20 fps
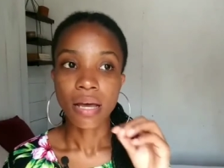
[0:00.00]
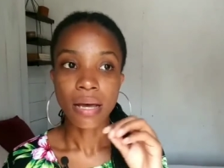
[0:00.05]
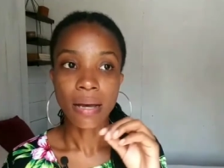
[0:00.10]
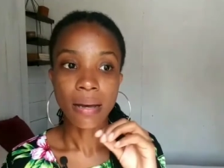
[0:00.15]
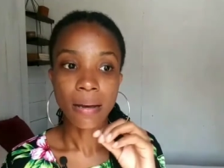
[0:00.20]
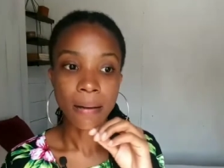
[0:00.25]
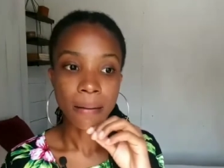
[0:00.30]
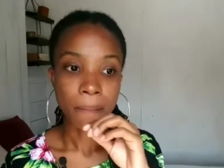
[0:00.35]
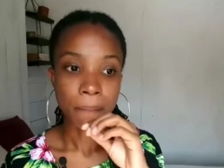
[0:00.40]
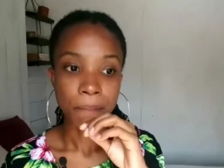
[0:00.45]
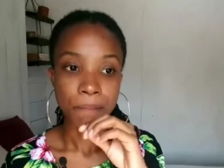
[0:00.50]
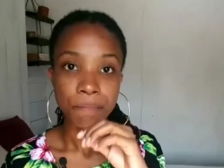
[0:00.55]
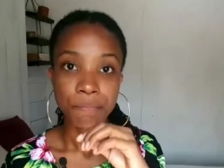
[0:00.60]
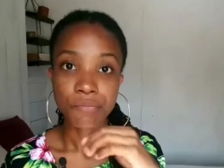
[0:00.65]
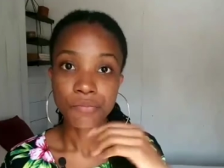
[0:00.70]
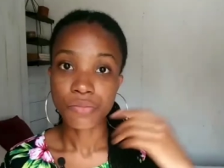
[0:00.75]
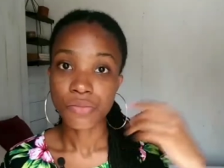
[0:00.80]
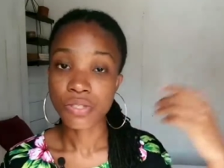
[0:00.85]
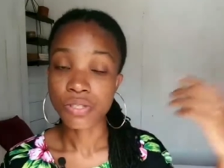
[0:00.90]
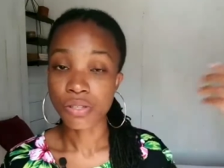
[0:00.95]
um,
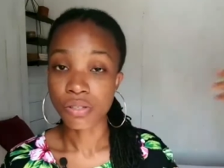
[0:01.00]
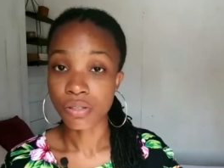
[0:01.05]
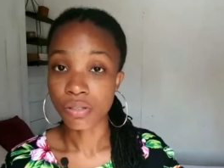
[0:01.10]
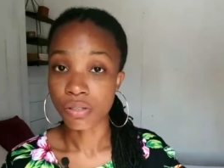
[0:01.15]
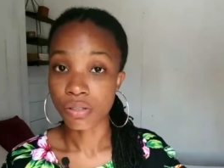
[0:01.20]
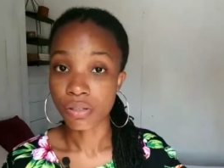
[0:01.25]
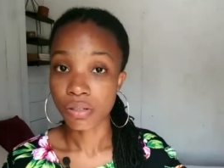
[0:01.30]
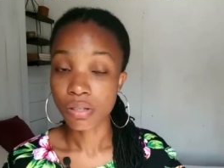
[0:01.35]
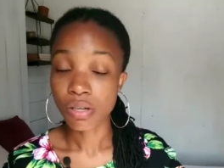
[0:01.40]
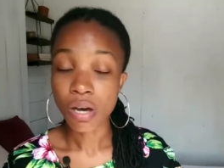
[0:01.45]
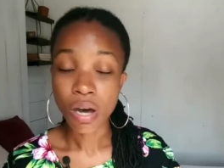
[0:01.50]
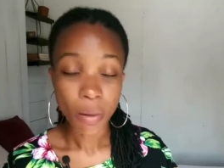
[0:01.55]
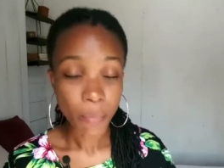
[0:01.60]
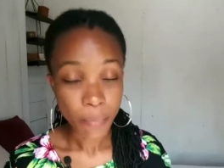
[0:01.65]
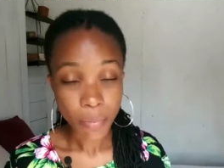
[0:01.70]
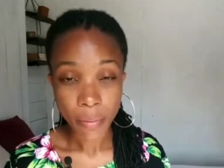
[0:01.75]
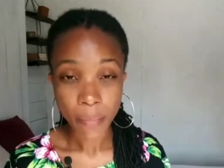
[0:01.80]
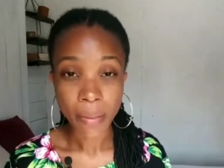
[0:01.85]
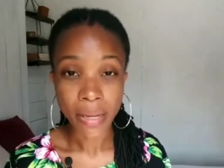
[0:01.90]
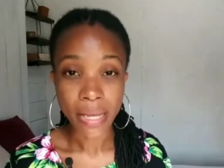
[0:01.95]
to
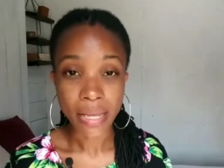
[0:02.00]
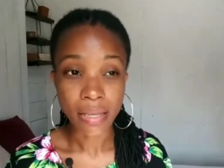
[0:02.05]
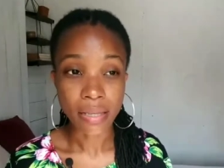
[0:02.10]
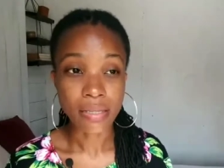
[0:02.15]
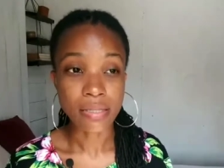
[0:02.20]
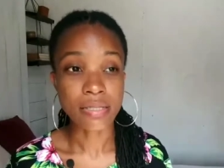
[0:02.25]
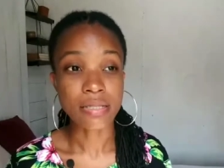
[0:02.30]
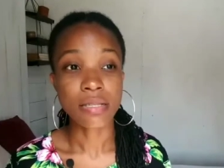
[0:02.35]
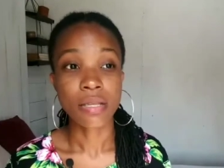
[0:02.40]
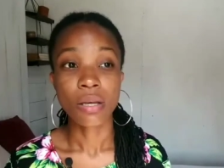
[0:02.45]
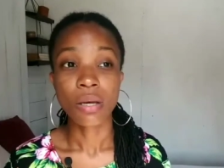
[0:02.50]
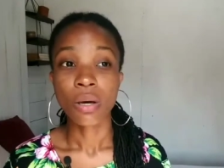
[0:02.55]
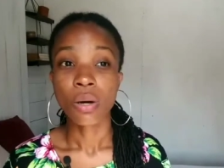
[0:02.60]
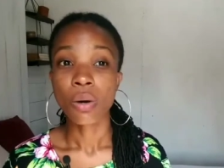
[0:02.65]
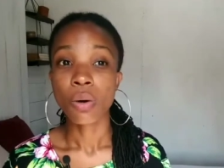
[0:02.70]
compromise